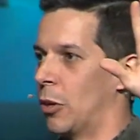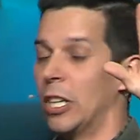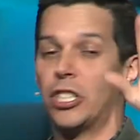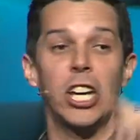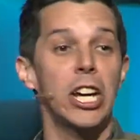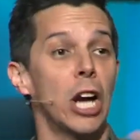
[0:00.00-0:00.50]
And
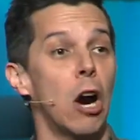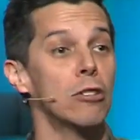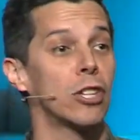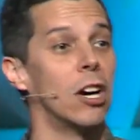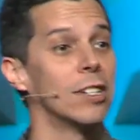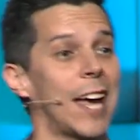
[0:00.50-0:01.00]
she goes
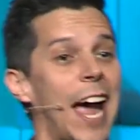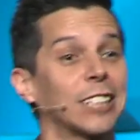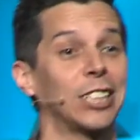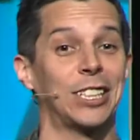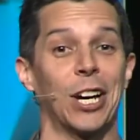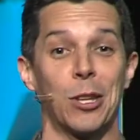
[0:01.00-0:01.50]
on to
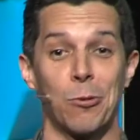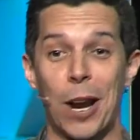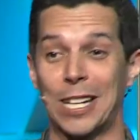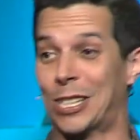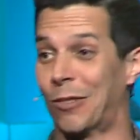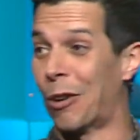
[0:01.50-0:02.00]
actually tell the
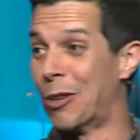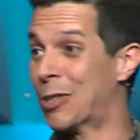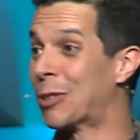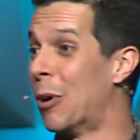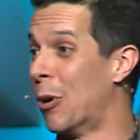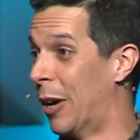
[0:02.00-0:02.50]
rest of her
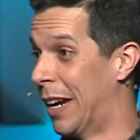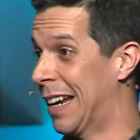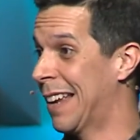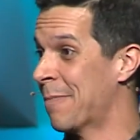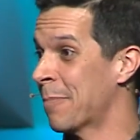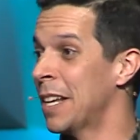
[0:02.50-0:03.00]
story.
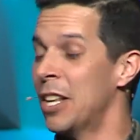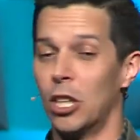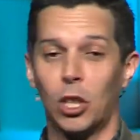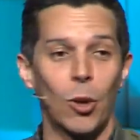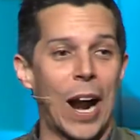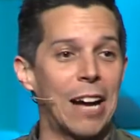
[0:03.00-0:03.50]
The
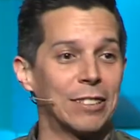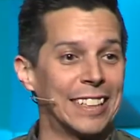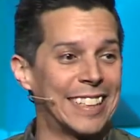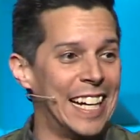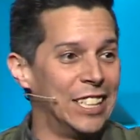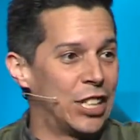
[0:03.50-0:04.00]
crowd's
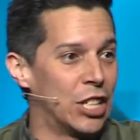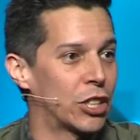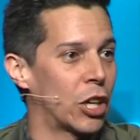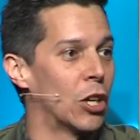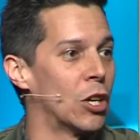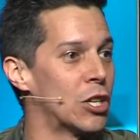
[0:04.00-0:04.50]
attention
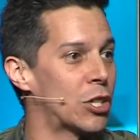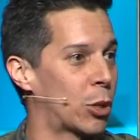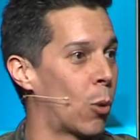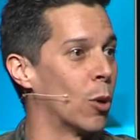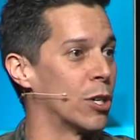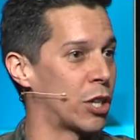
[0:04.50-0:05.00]
turns
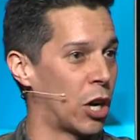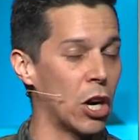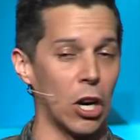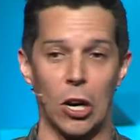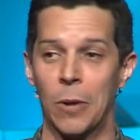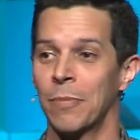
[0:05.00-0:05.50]
towards
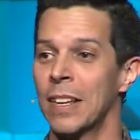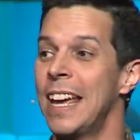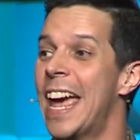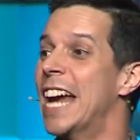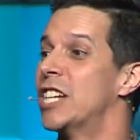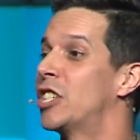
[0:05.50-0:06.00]
her,
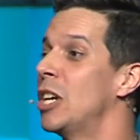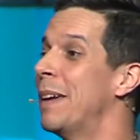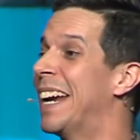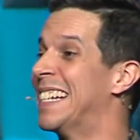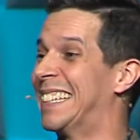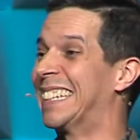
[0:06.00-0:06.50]
and she
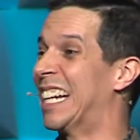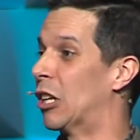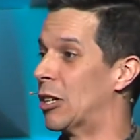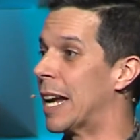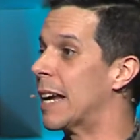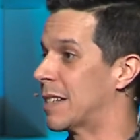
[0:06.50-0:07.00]
begins to tell
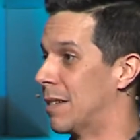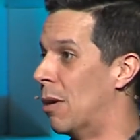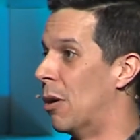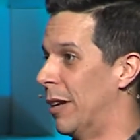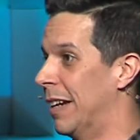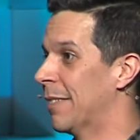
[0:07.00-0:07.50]
her
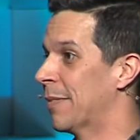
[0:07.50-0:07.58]
testimony.